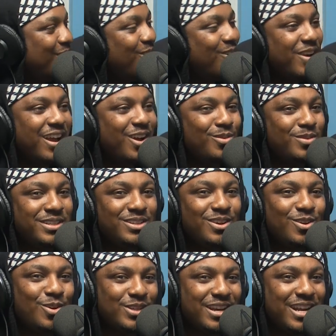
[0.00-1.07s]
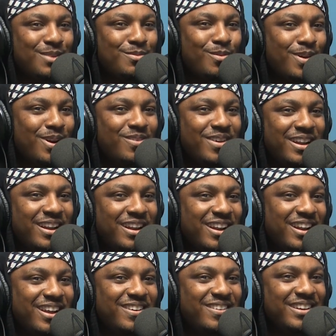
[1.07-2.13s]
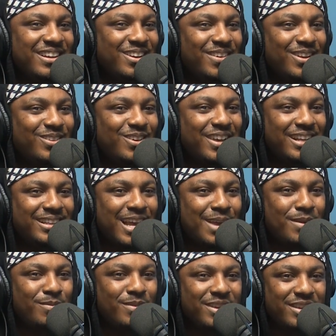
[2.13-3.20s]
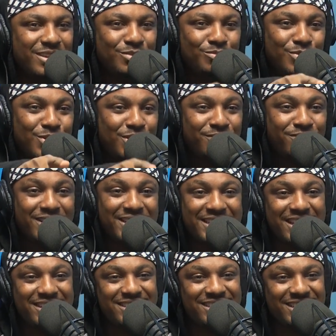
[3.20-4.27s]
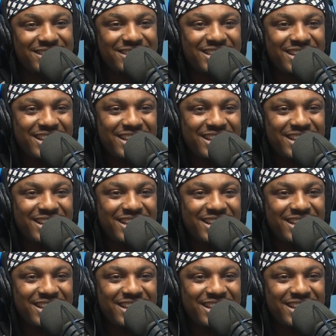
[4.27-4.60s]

don't know. We see, Charlie move money in there when you're fat all time, mommy. Beautifully tense it is.